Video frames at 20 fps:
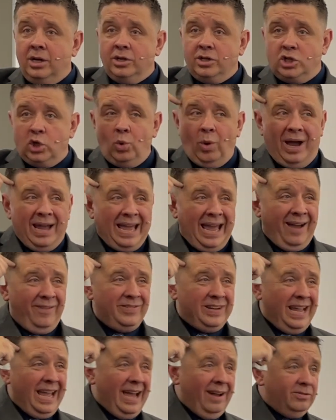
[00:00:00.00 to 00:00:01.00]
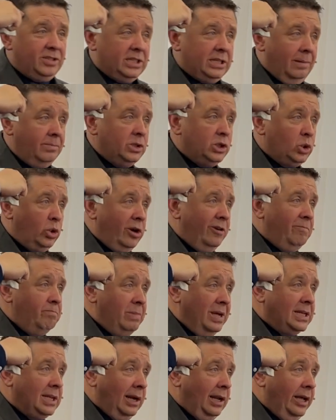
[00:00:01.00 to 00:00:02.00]
do I have to have some sort of
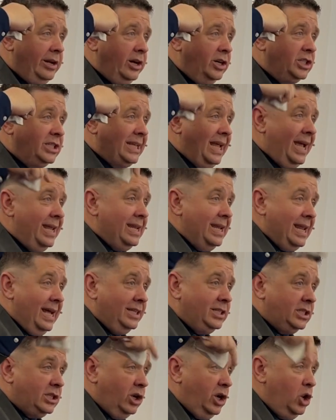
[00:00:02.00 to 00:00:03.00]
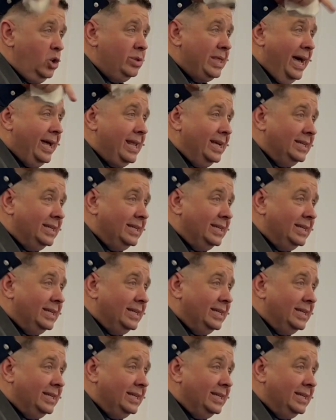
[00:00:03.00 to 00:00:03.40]
mental understanding as to who that